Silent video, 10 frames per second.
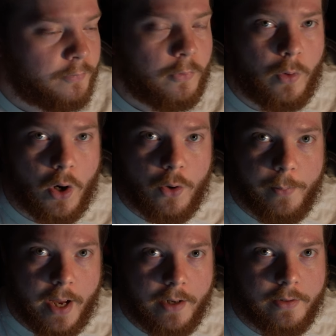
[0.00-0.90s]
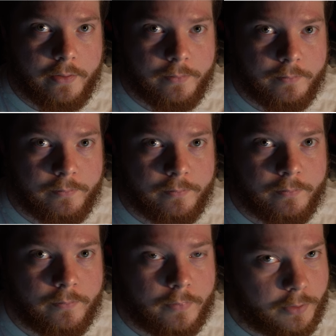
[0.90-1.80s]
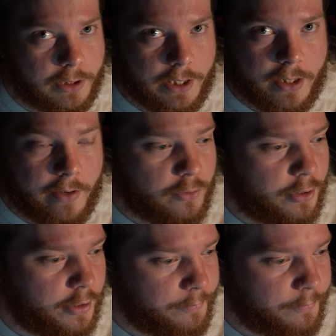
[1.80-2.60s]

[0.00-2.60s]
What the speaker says: welcome back. Glad to have you here.